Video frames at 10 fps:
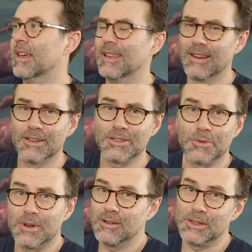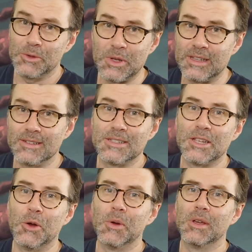and I also rarely win,
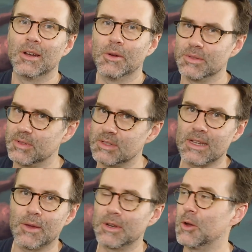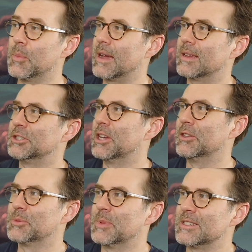so it always feels like I want to go back and
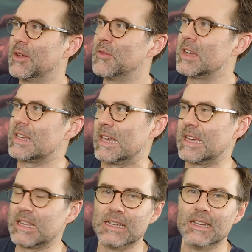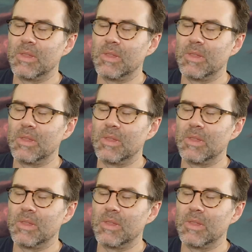challenge myself again.